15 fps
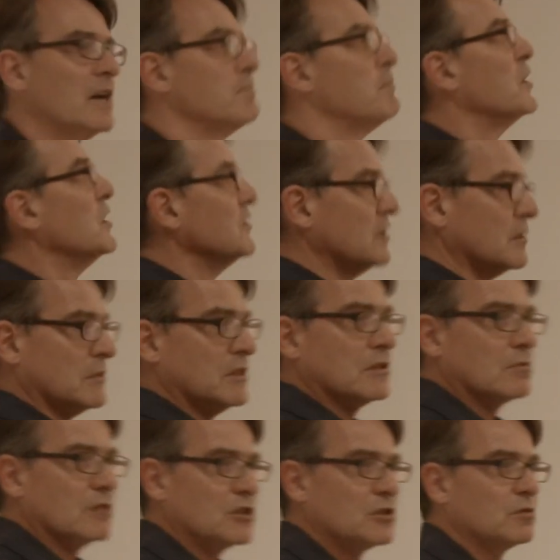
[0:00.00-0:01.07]
and burnt them in
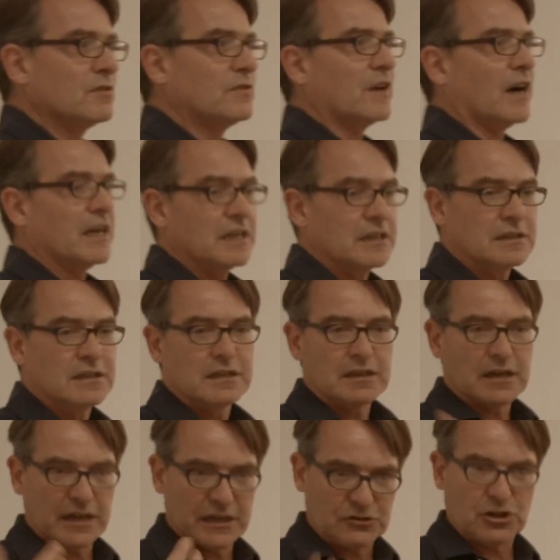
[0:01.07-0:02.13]
the ritual fire
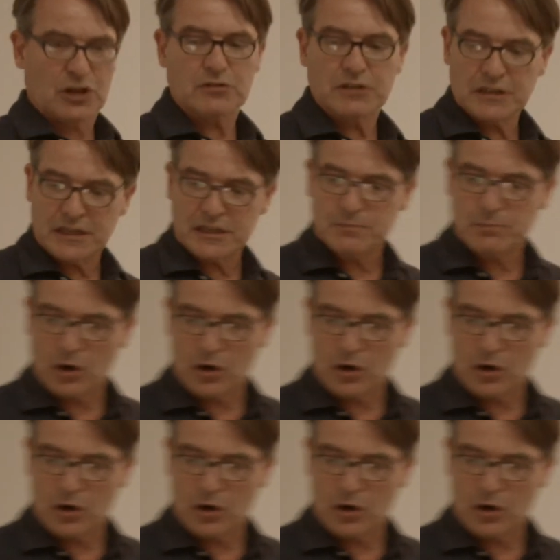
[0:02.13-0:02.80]
during his